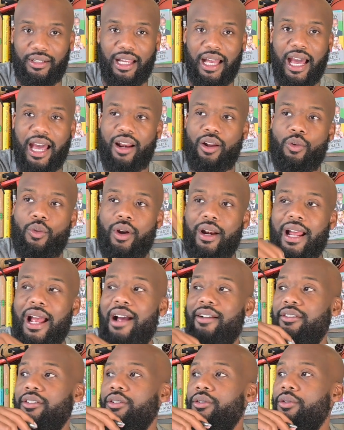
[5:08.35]
I don't want to
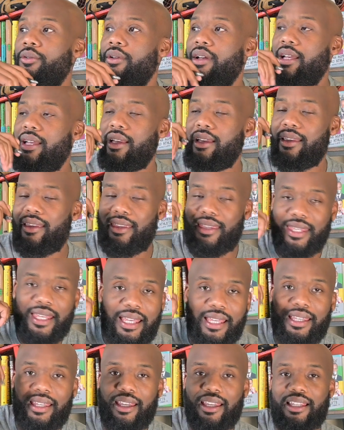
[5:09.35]
have to
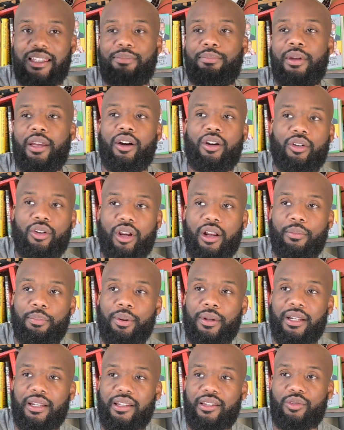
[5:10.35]
think, is Bell going to
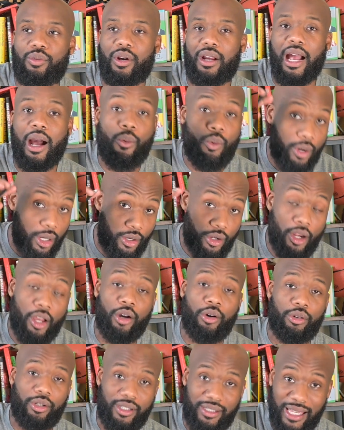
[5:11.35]
put in this work? I want to
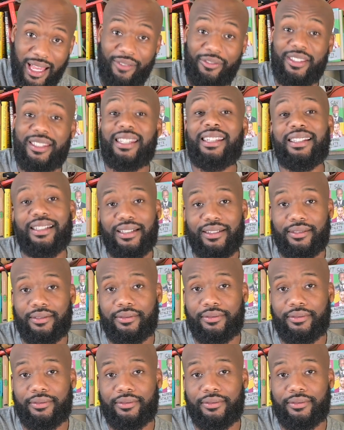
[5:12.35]
know because I've seen it.